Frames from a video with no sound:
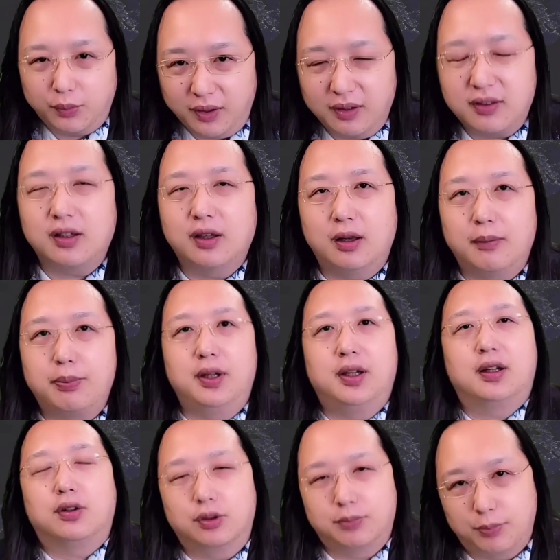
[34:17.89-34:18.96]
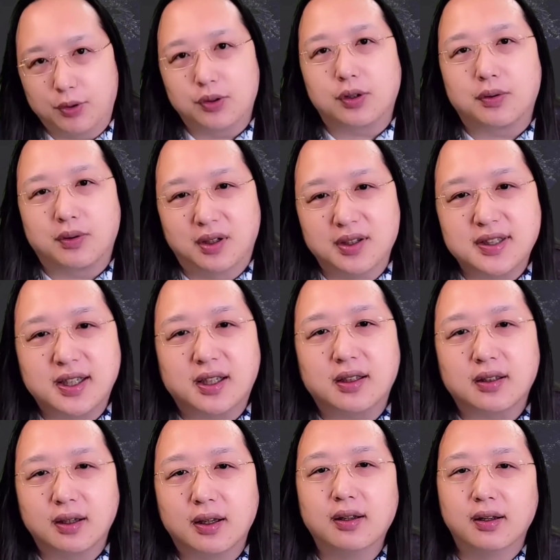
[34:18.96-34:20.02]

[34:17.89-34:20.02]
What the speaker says: with a pretty good border quarantine.